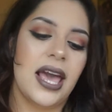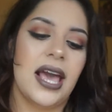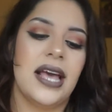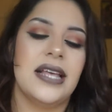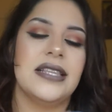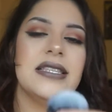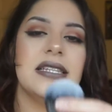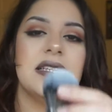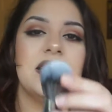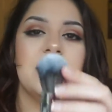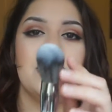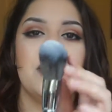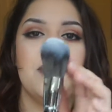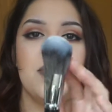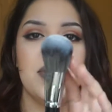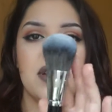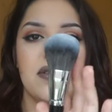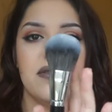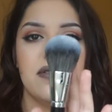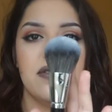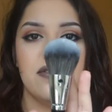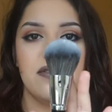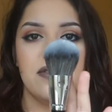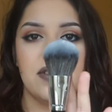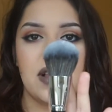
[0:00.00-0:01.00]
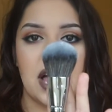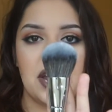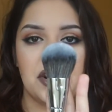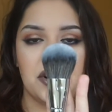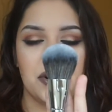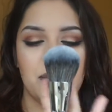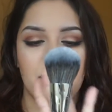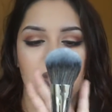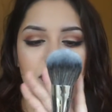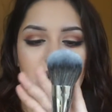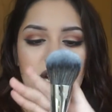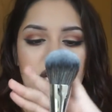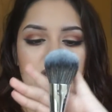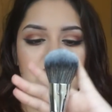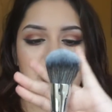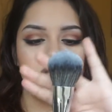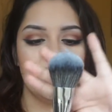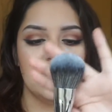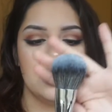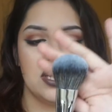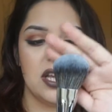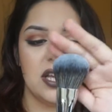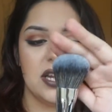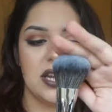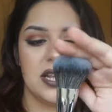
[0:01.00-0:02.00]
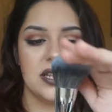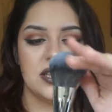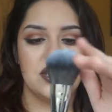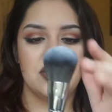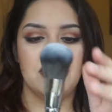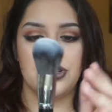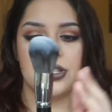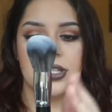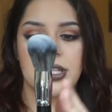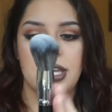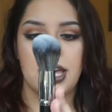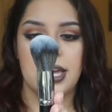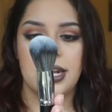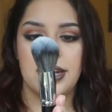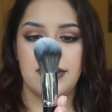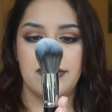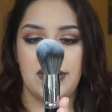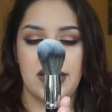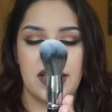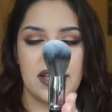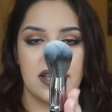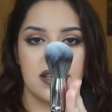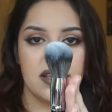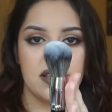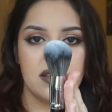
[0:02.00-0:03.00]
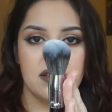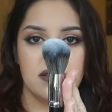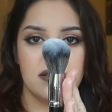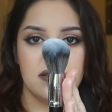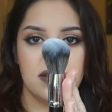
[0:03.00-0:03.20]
It's a little bit of a flatter brush, and it's just kind of like,